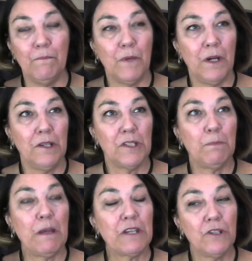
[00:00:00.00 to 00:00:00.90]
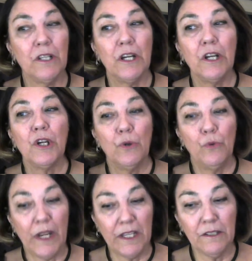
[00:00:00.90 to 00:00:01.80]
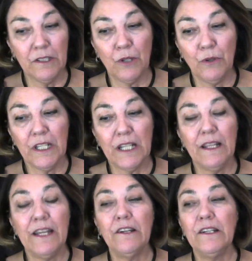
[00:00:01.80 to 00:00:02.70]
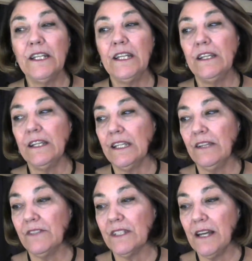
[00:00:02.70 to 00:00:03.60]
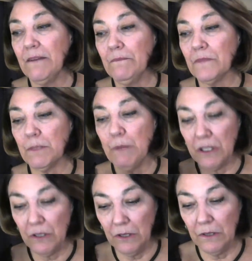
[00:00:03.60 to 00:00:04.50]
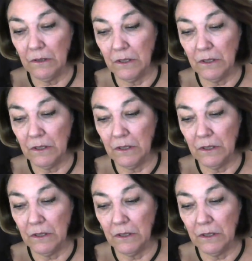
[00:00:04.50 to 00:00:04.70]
a special regulatory clarity. It gives them special